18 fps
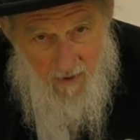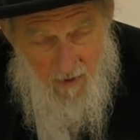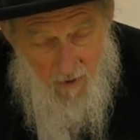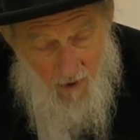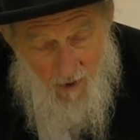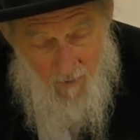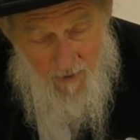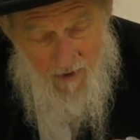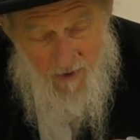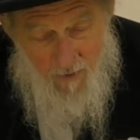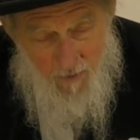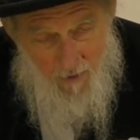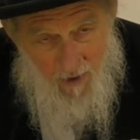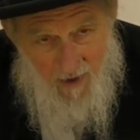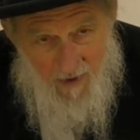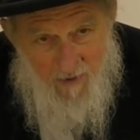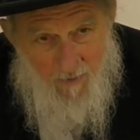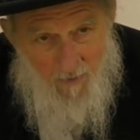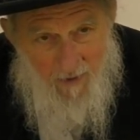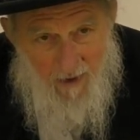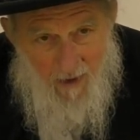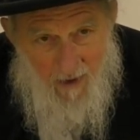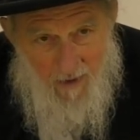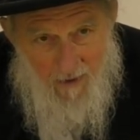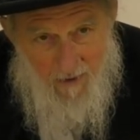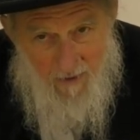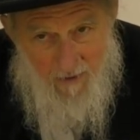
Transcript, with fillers: You ought to be surprised by that.